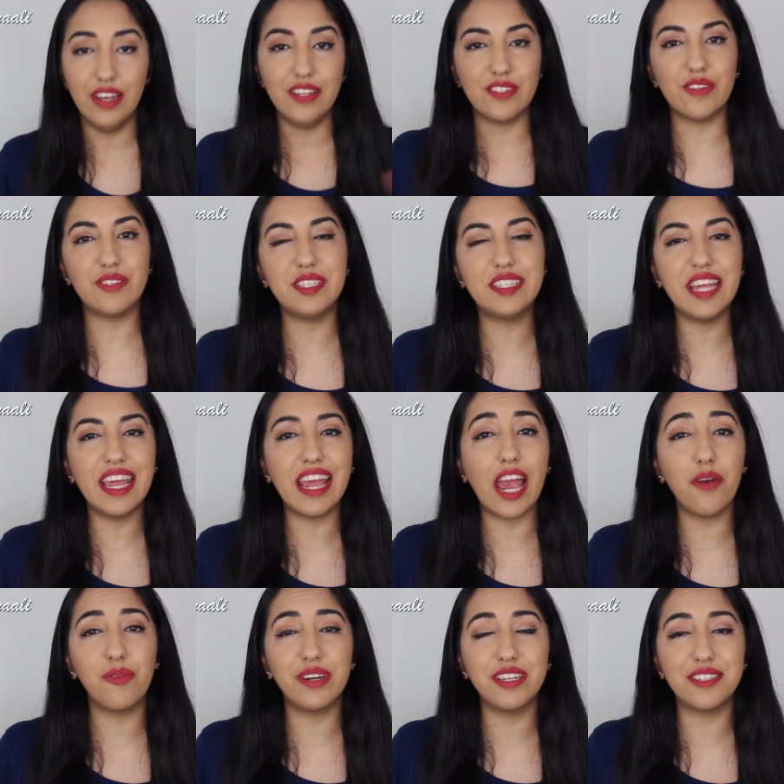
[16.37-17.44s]
So today
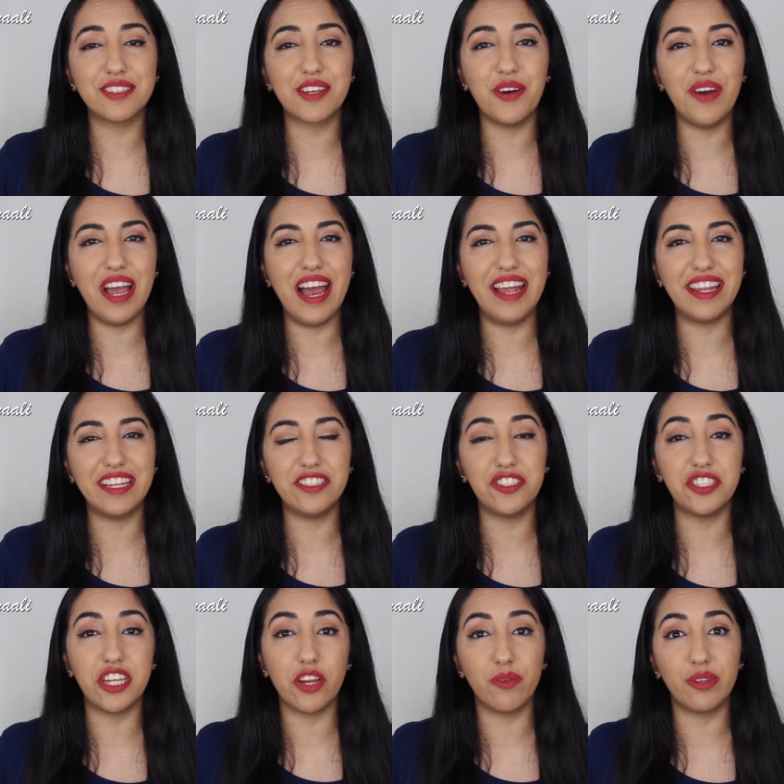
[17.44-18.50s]
I wanted to go ahead and
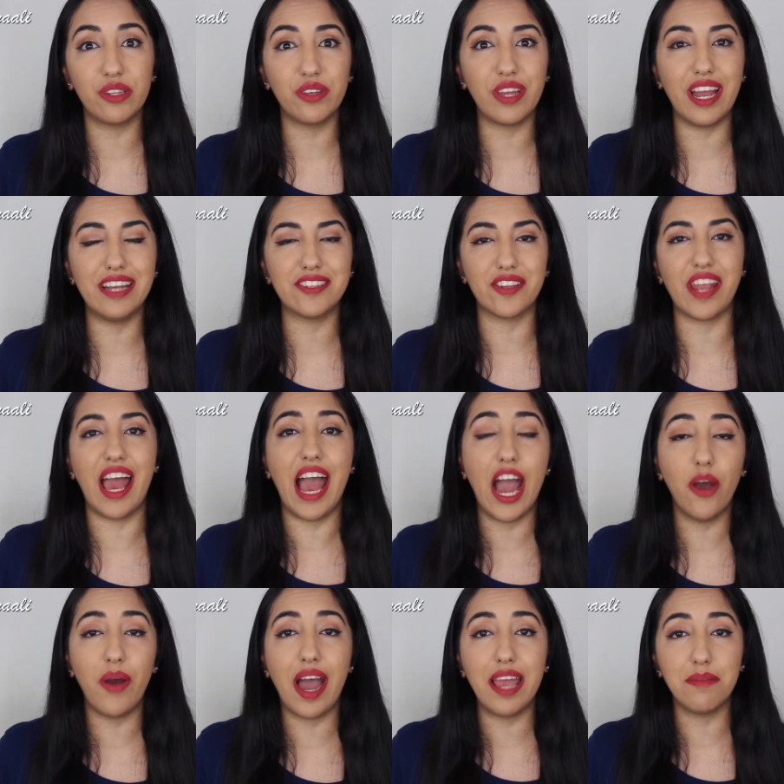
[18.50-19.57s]
share with you guys on
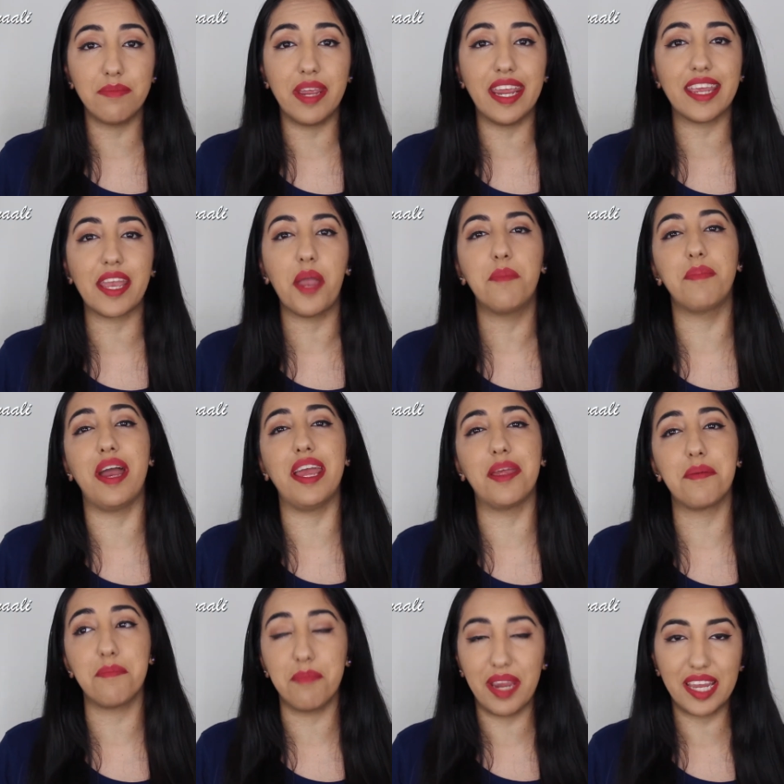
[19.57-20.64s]
how I make
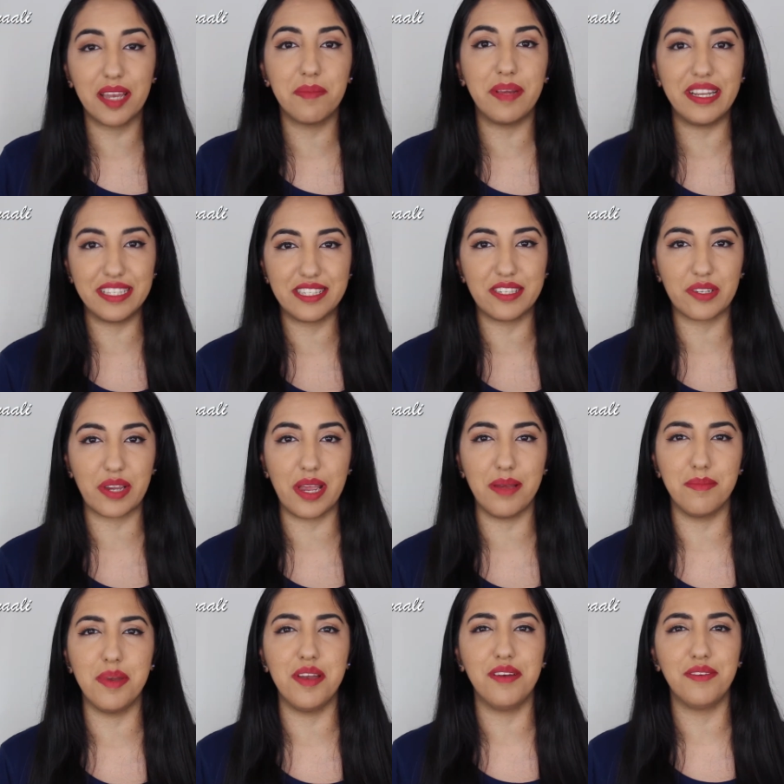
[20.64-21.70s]
my makeup
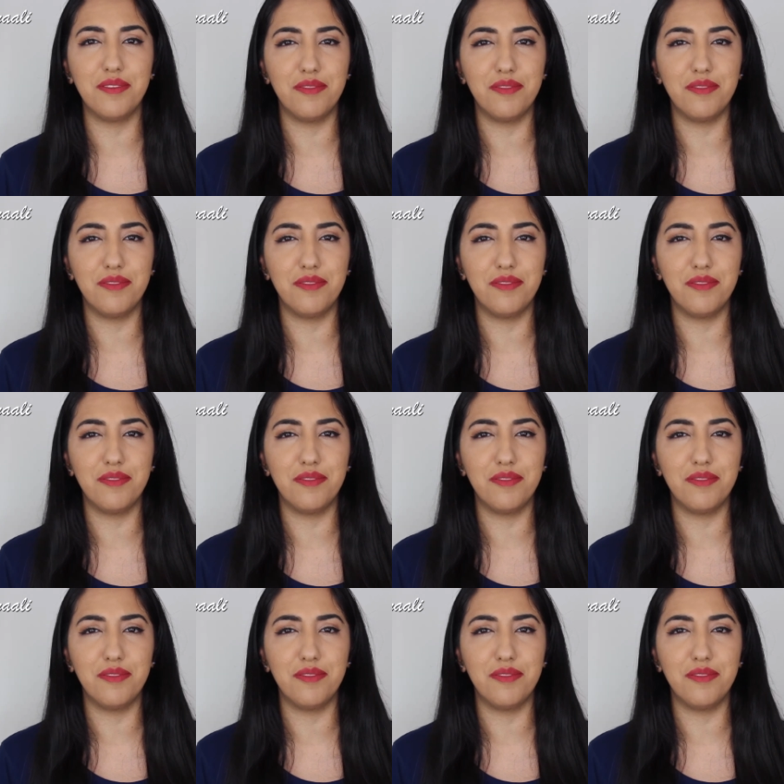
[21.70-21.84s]
Instagram